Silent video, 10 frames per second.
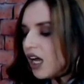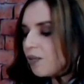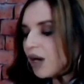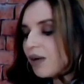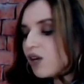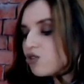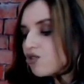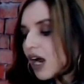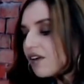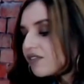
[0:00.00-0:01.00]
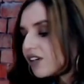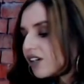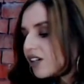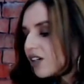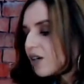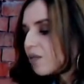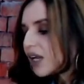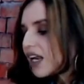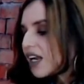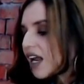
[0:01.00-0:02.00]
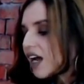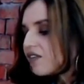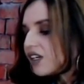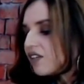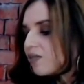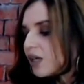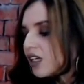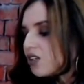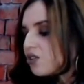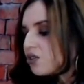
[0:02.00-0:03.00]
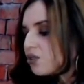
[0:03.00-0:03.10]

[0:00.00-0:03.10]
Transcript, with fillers: Uh, I bought my own driver, but I didn't have enough money